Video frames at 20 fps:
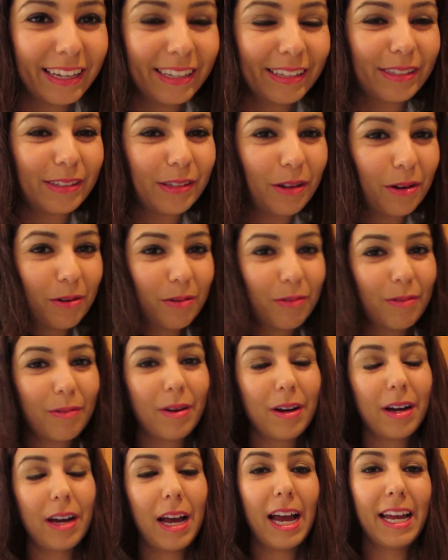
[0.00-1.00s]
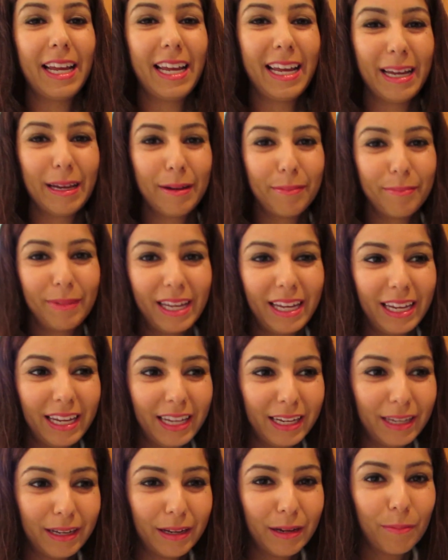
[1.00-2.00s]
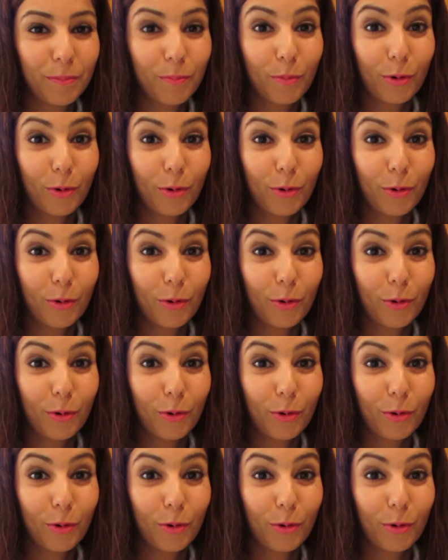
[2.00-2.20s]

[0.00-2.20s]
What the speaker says: So I am a